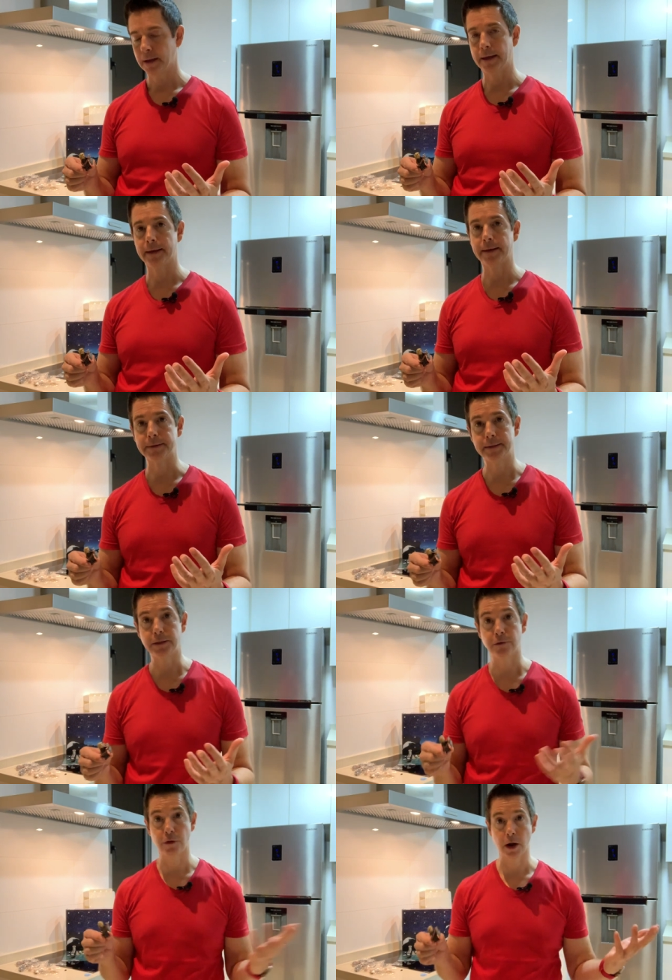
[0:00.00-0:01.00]
and
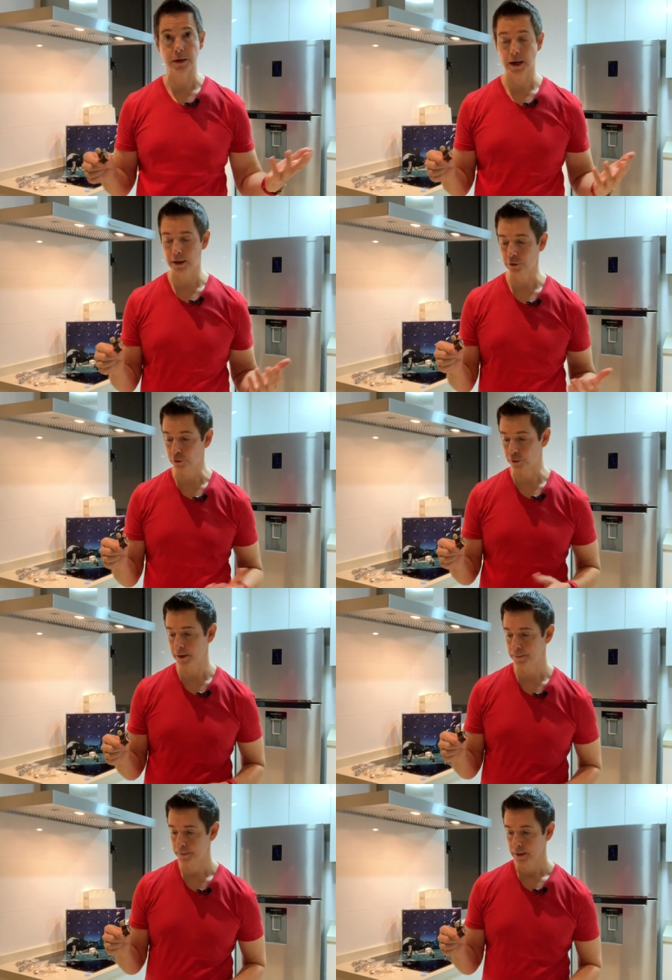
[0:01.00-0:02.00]
he fought Kylo Ren.